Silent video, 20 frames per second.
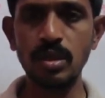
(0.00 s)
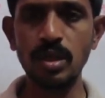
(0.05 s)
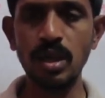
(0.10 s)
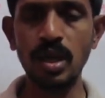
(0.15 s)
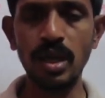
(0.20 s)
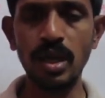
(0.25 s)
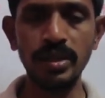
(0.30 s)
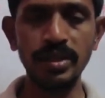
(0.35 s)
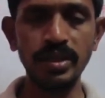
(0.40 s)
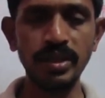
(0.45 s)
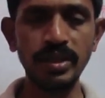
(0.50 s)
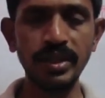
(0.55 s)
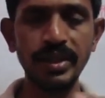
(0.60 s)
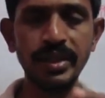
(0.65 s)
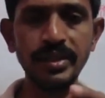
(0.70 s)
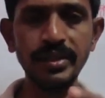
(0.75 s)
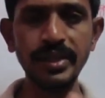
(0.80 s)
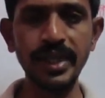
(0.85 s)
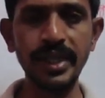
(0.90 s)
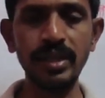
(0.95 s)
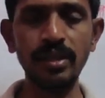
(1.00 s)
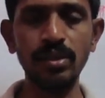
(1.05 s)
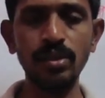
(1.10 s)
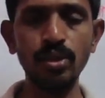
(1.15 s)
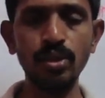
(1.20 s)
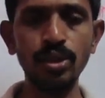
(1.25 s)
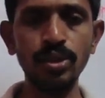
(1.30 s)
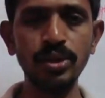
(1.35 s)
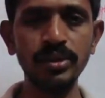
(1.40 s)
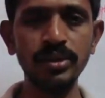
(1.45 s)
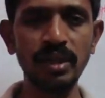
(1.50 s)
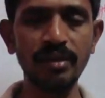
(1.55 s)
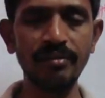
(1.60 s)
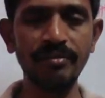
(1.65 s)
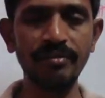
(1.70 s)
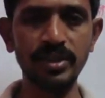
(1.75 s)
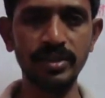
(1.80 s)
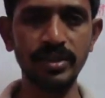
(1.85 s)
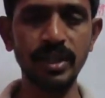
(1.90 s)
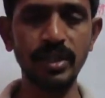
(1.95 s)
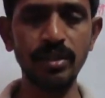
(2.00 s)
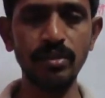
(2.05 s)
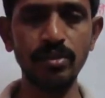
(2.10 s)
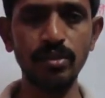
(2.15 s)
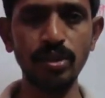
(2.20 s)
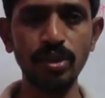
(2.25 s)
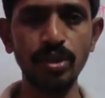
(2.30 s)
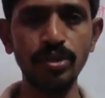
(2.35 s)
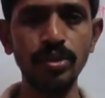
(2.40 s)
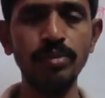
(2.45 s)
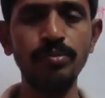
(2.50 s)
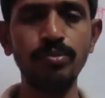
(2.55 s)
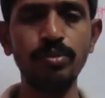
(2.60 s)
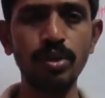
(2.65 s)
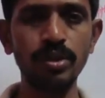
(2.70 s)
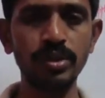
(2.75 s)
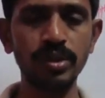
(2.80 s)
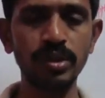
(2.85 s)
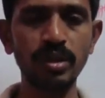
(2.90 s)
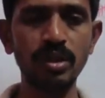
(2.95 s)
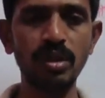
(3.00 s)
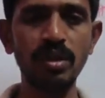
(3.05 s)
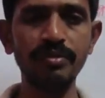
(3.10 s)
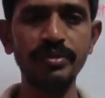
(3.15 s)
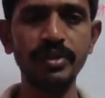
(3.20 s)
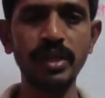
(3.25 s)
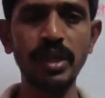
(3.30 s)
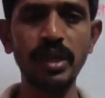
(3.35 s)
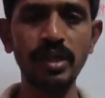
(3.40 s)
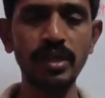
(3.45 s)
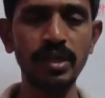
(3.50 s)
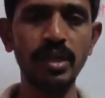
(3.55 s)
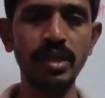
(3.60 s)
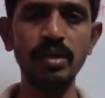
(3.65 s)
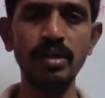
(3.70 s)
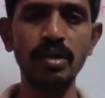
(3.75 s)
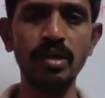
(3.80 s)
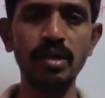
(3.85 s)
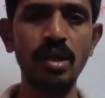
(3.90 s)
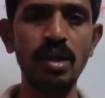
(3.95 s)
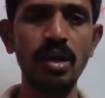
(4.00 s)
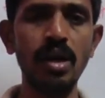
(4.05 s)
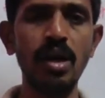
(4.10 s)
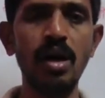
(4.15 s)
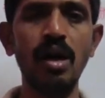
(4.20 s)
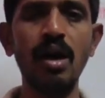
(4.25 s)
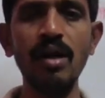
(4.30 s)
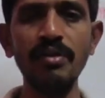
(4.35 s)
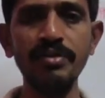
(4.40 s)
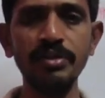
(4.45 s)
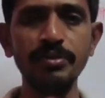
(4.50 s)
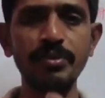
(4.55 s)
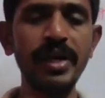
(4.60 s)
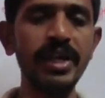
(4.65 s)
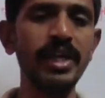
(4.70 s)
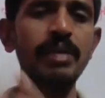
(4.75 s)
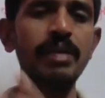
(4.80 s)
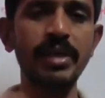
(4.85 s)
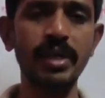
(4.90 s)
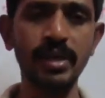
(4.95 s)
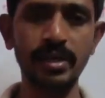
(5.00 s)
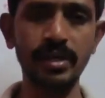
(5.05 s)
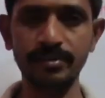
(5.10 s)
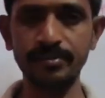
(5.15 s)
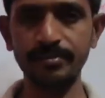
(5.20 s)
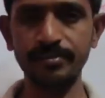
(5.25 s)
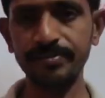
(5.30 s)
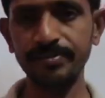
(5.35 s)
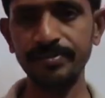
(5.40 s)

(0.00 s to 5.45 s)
It is an enclosed surface, enclosed portion of spherical mirror.